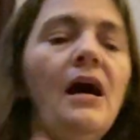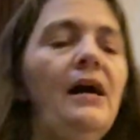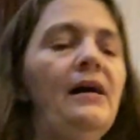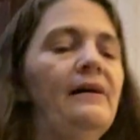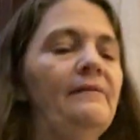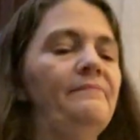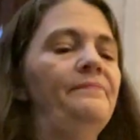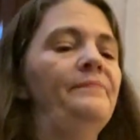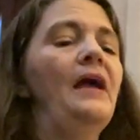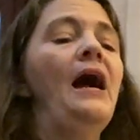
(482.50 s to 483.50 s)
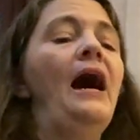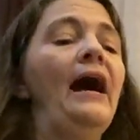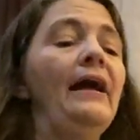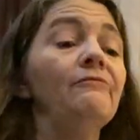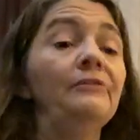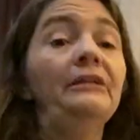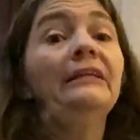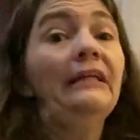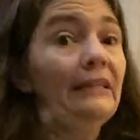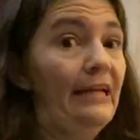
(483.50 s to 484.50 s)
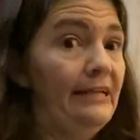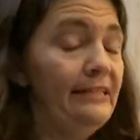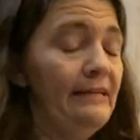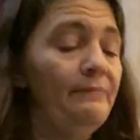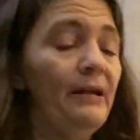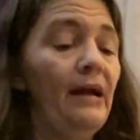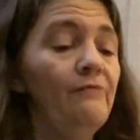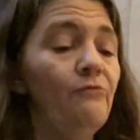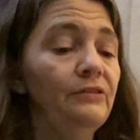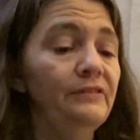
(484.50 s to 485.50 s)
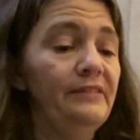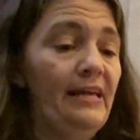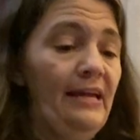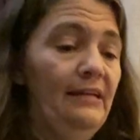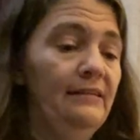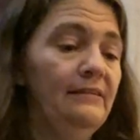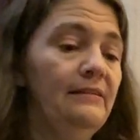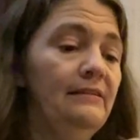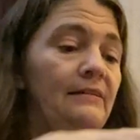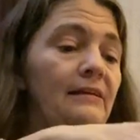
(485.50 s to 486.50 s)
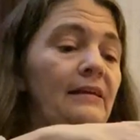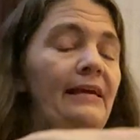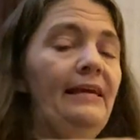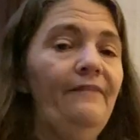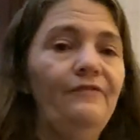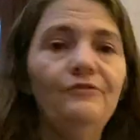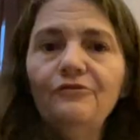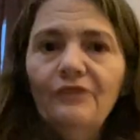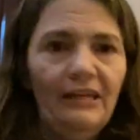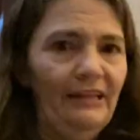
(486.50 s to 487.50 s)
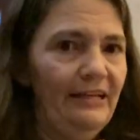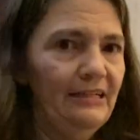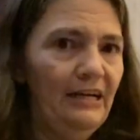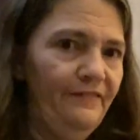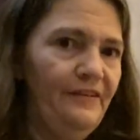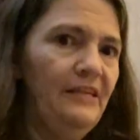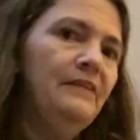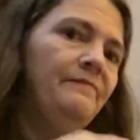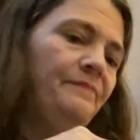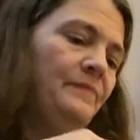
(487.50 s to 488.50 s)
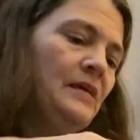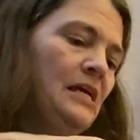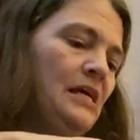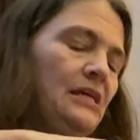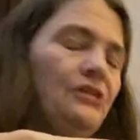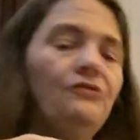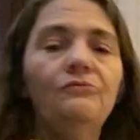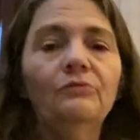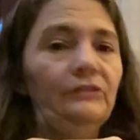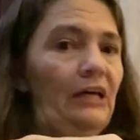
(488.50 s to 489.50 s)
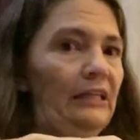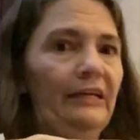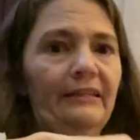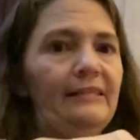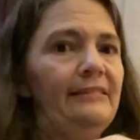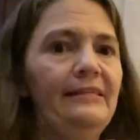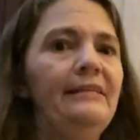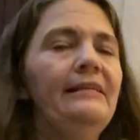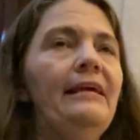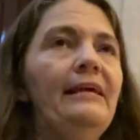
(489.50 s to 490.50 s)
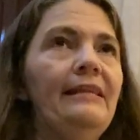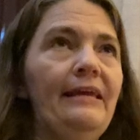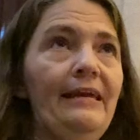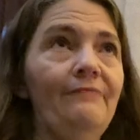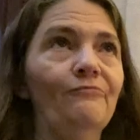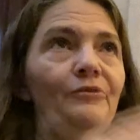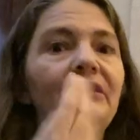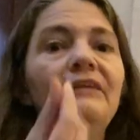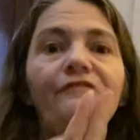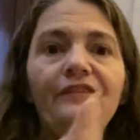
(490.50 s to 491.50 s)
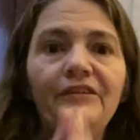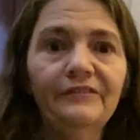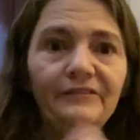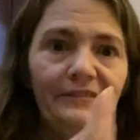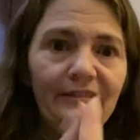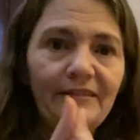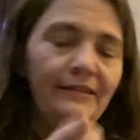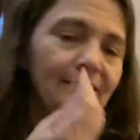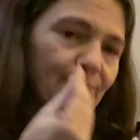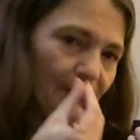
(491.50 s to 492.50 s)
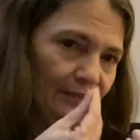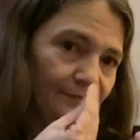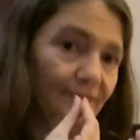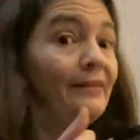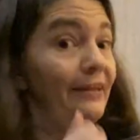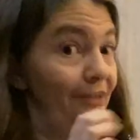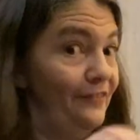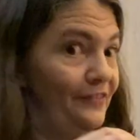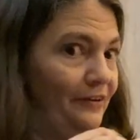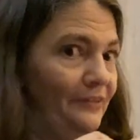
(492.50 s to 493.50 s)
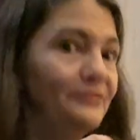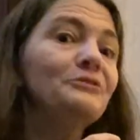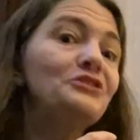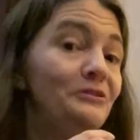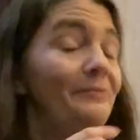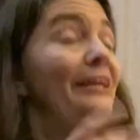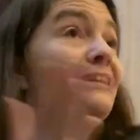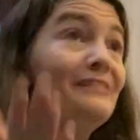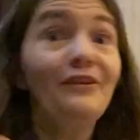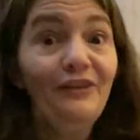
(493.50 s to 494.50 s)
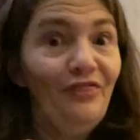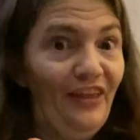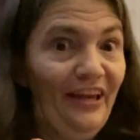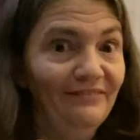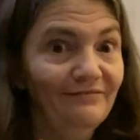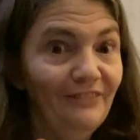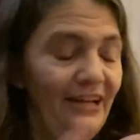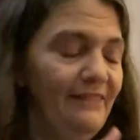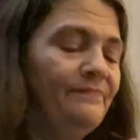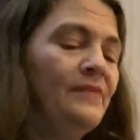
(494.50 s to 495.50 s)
I really liked it, but I will say, if you do not like coffee, you will not like this. It really feels and smells like coffee grounds, which to me is a good thing, right?